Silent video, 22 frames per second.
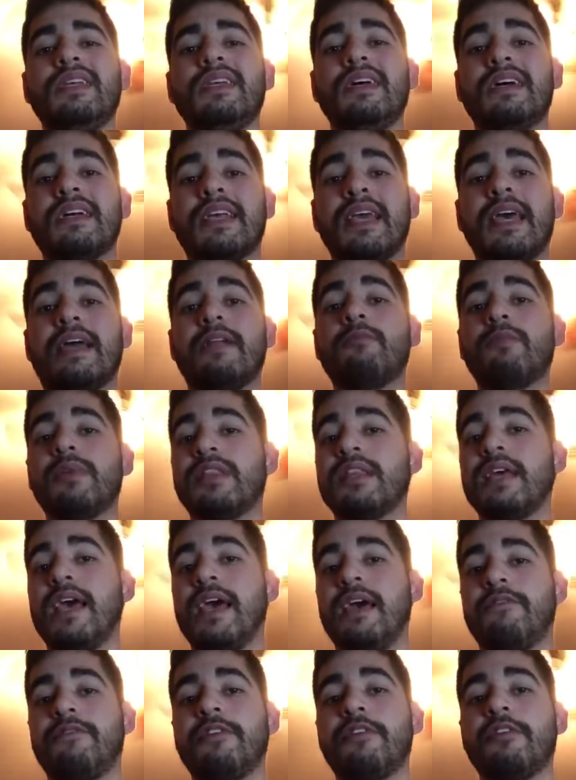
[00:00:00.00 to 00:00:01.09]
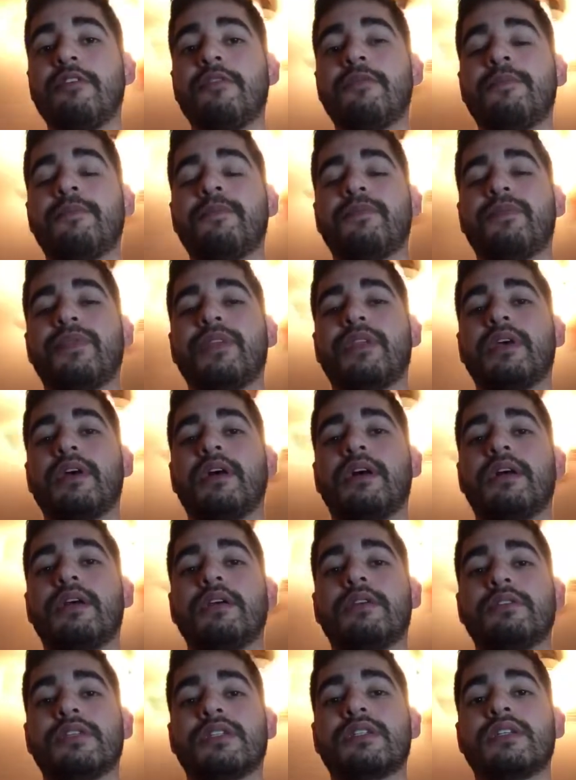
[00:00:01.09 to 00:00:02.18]
Again, with the heavier,
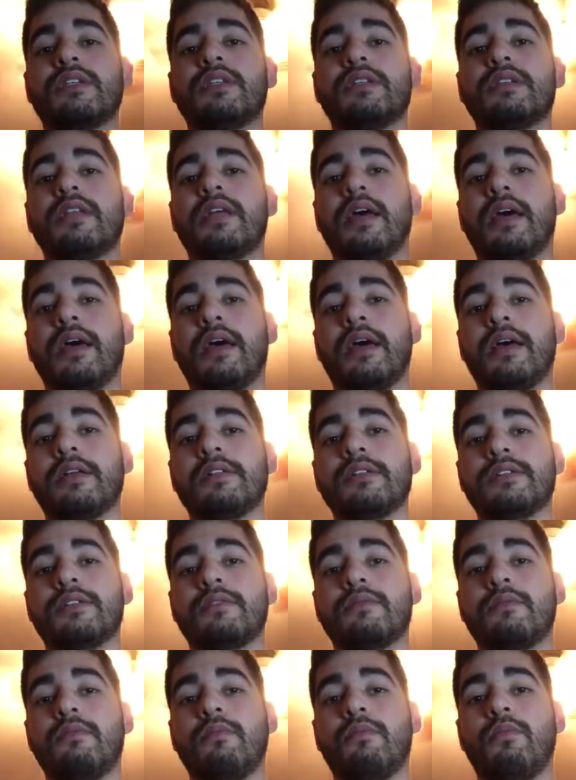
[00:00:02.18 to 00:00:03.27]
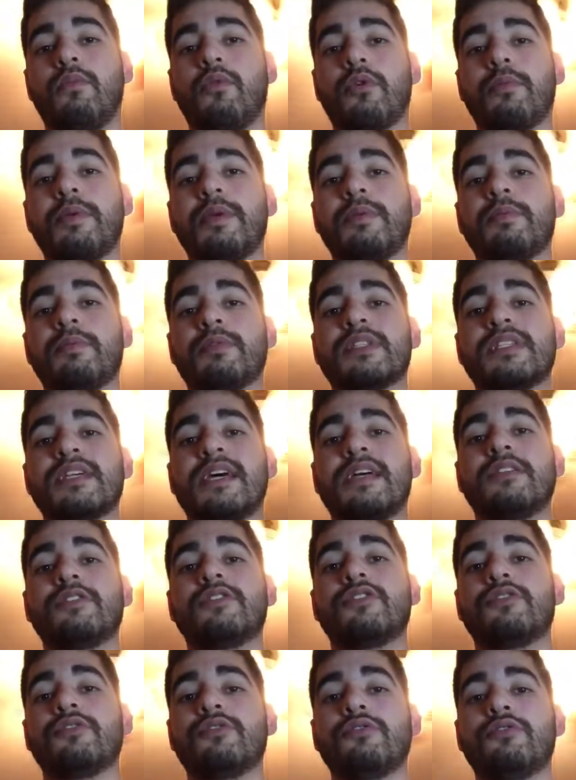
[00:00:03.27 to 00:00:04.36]
it is seen that more people tend
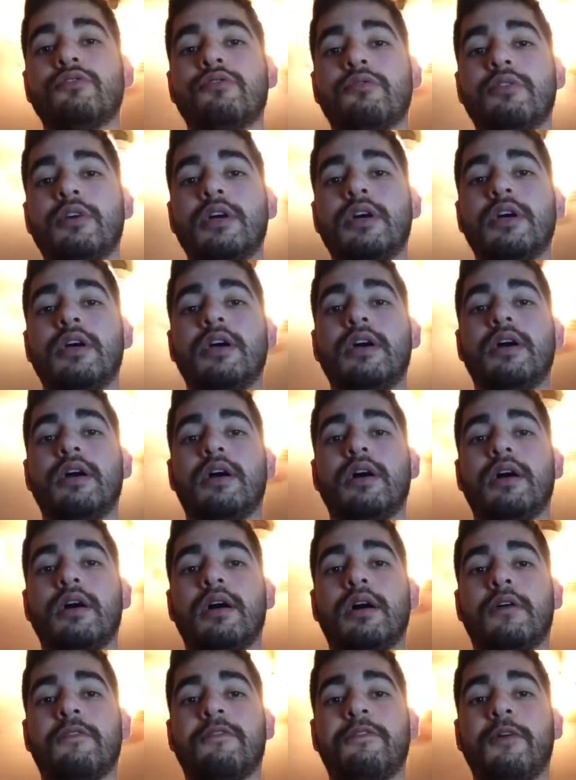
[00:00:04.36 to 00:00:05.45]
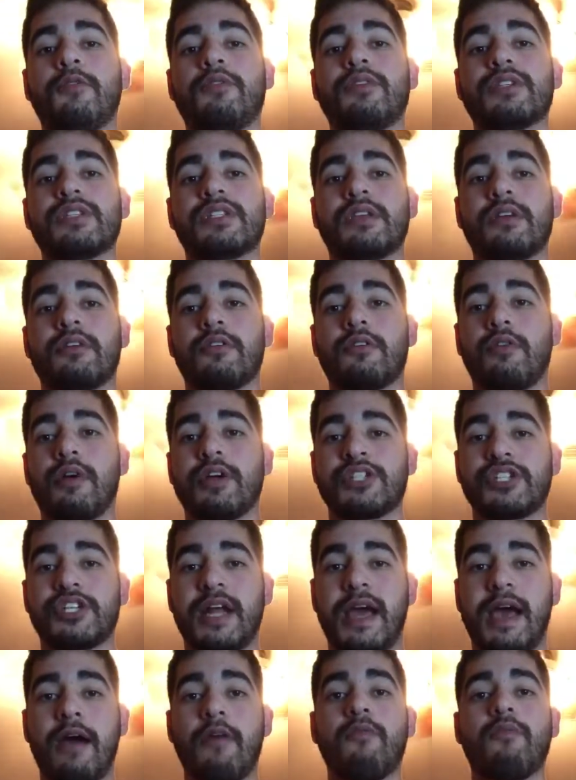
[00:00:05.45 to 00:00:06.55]
to focus their
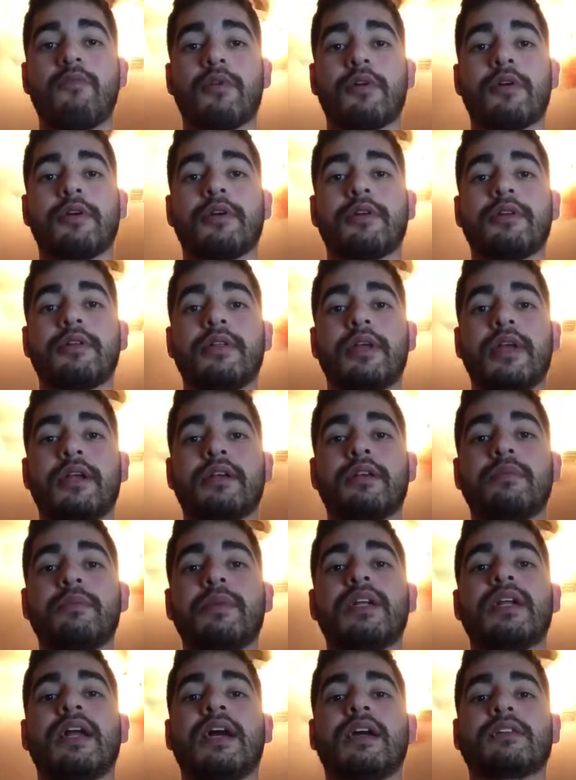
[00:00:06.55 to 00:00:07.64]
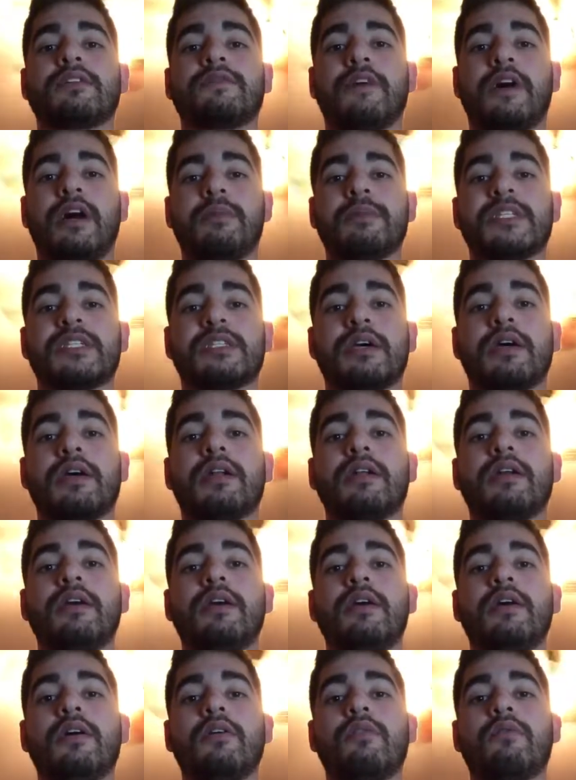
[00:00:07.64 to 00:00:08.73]
aggression outward and commit an act of homicide,
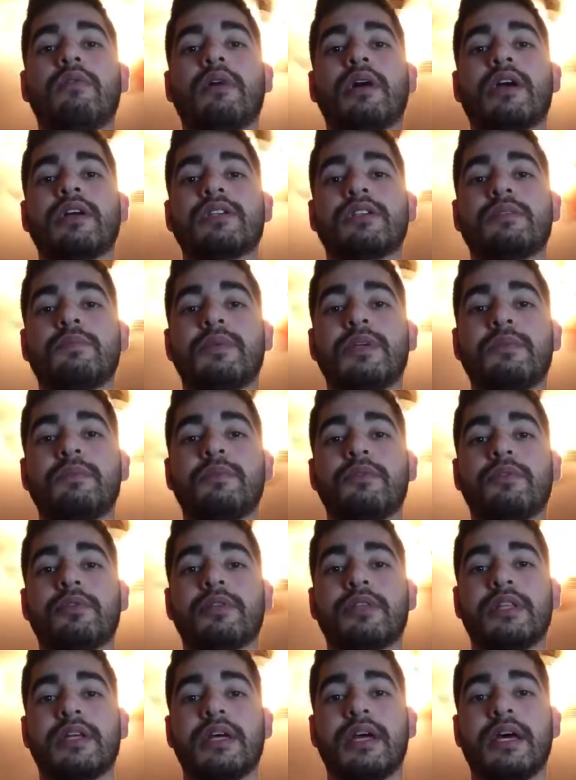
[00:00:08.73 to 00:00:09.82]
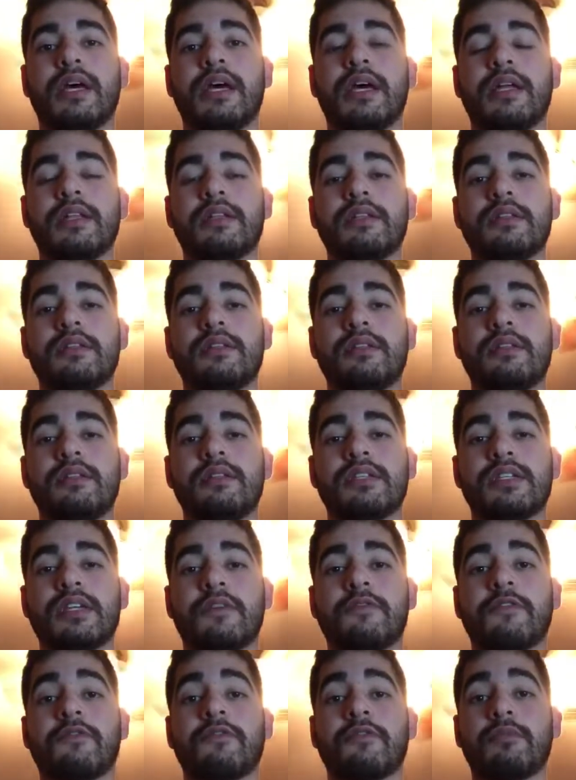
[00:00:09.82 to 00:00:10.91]
whereas the people that
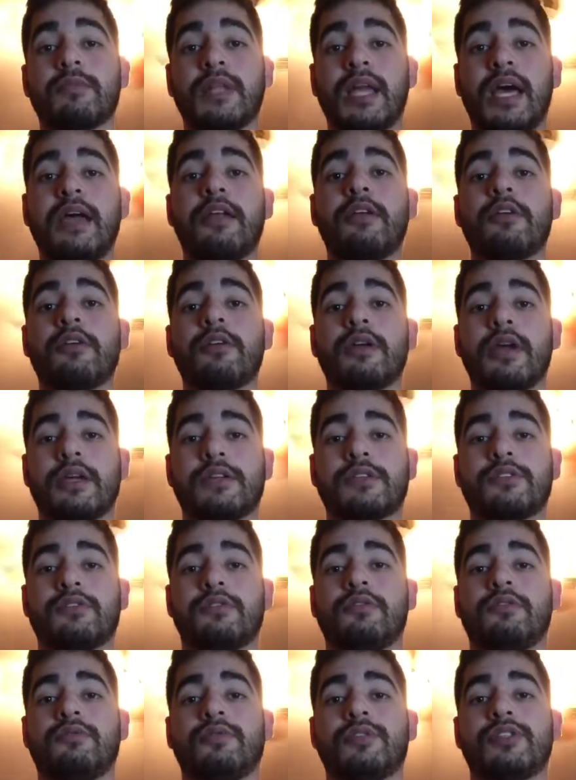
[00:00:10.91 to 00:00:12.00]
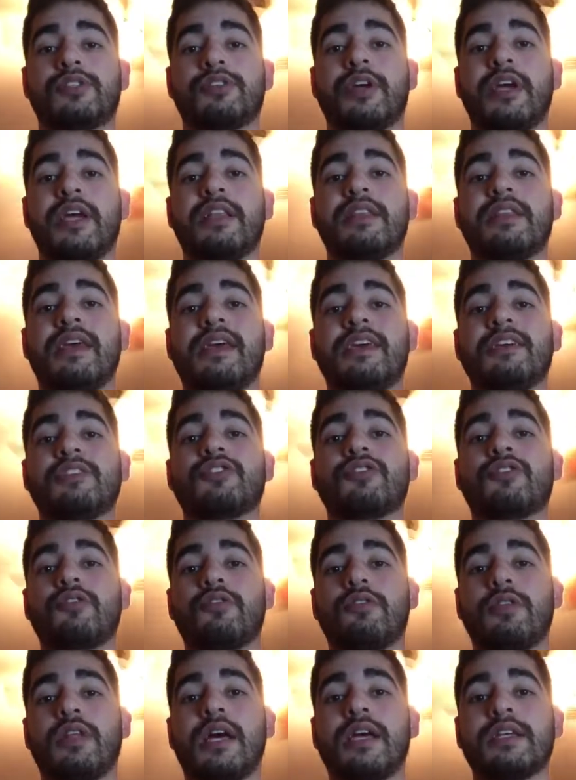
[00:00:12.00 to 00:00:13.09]
suffer from lighter external restraint, they
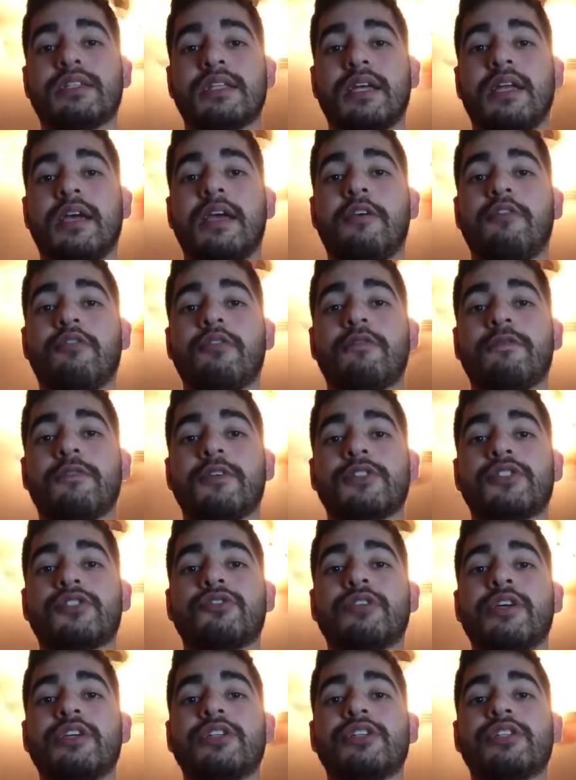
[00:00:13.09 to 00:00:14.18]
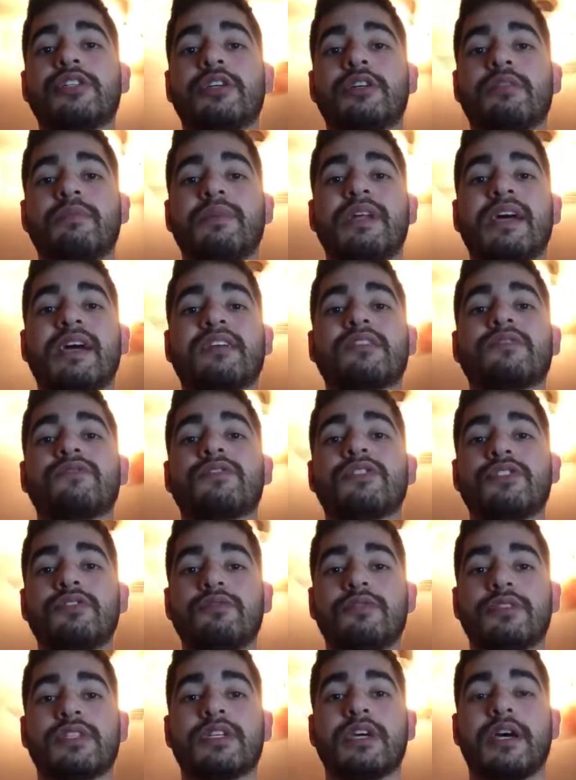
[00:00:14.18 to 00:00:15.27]
internalize that anger and frustration and commit acts of
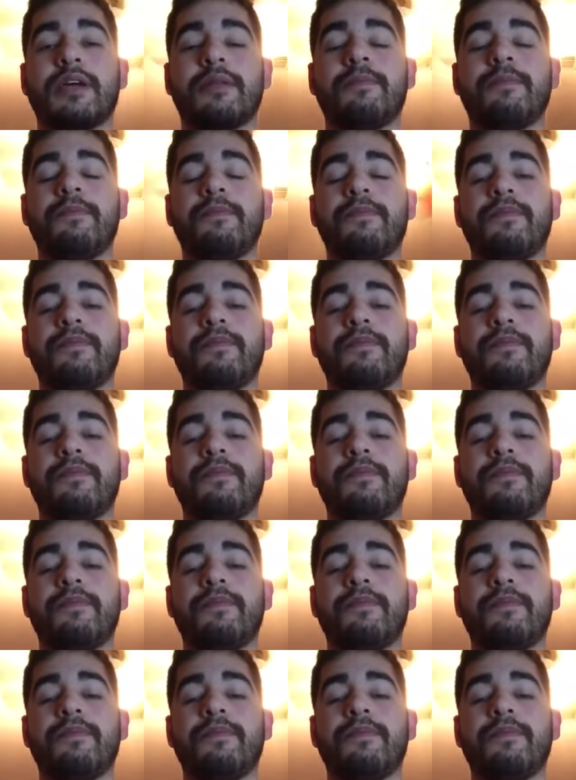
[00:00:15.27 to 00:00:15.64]
suicide.